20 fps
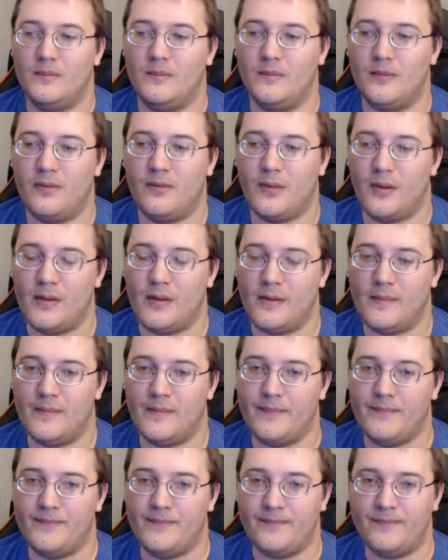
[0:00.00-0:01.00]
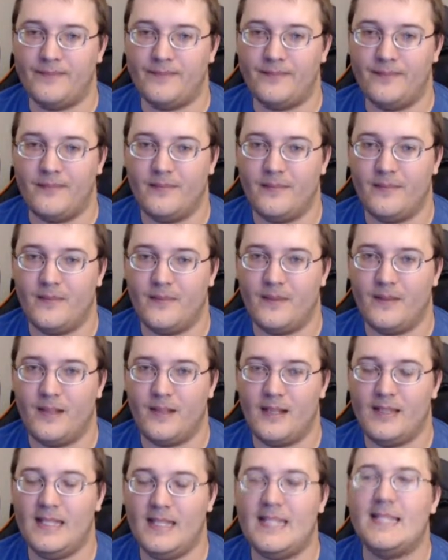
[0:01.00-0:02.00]
from
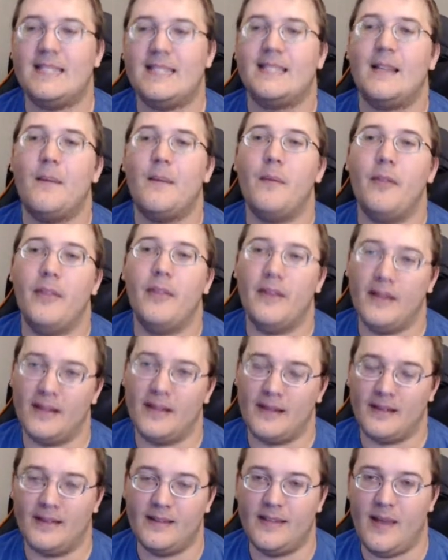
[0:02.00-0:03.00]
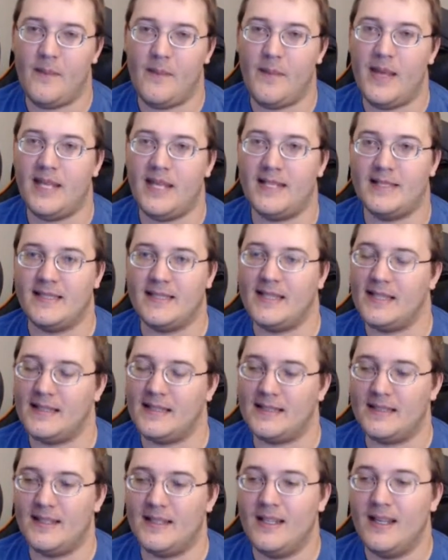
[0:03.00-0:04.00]
at least something that makes
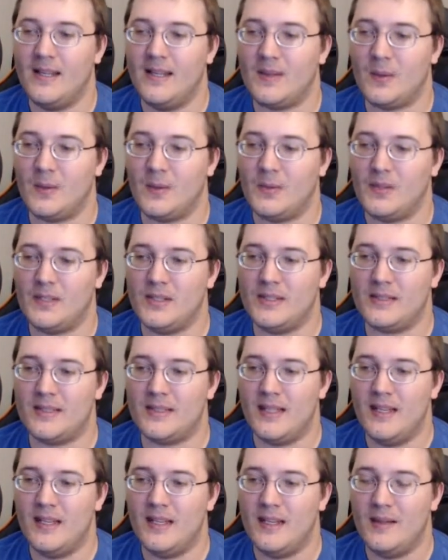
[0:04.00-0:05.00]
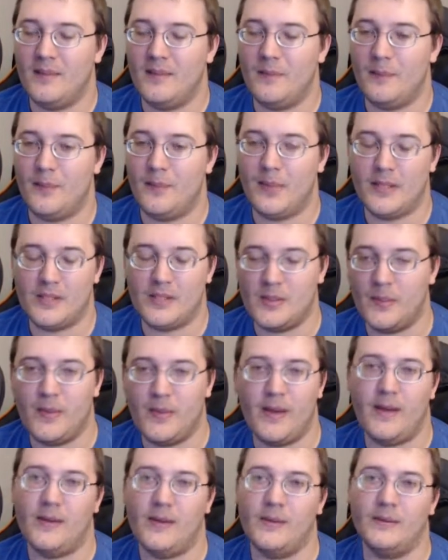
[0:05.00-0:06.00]
sense. Don't just bitch
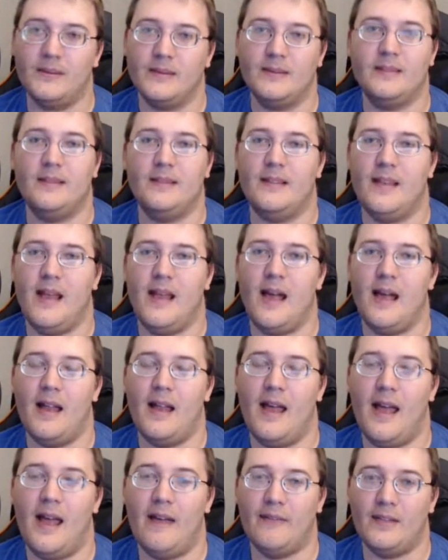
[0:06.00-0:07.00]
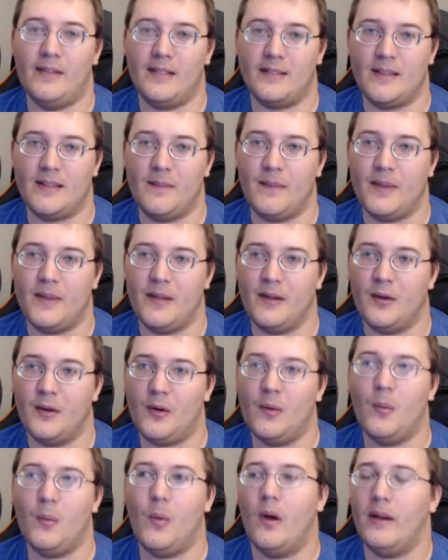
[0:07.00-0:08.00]
about not having something
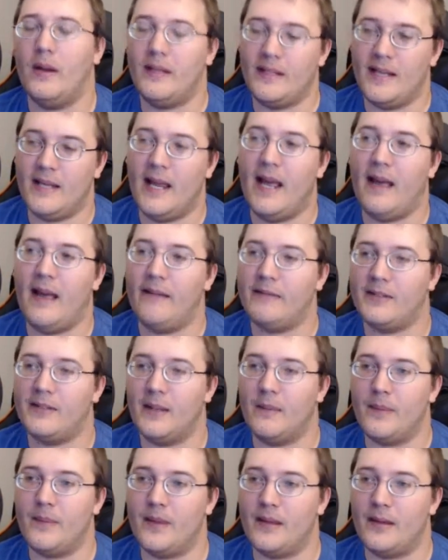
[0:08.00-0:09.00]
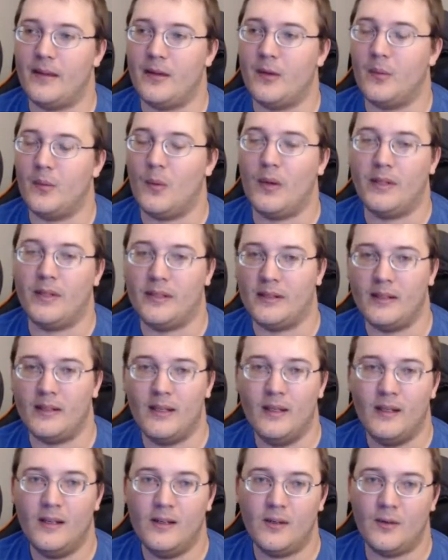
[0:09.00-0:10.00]
or wanting to have something or wanting
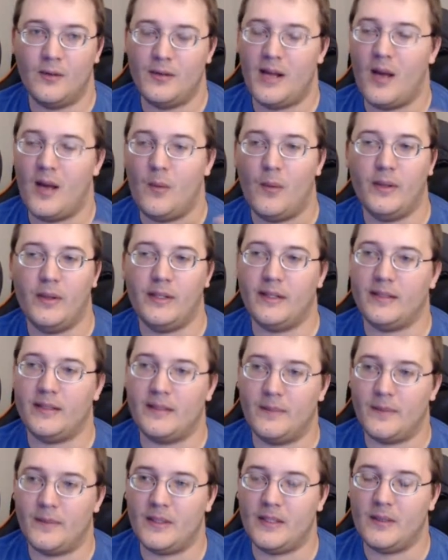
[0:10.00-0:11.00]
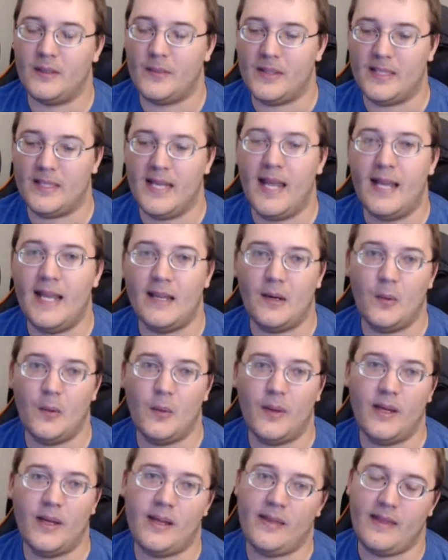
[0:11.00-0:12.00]
or not wanting something to be taken
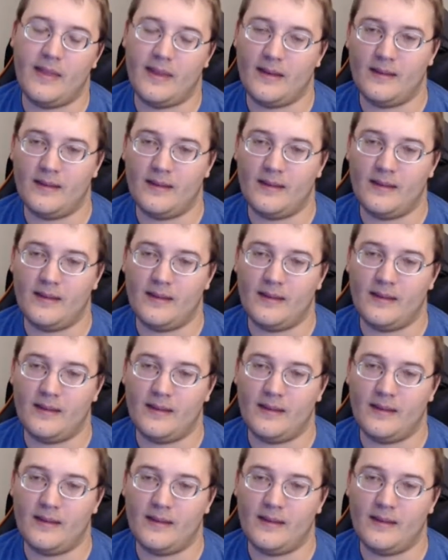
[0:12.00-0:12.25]
away that,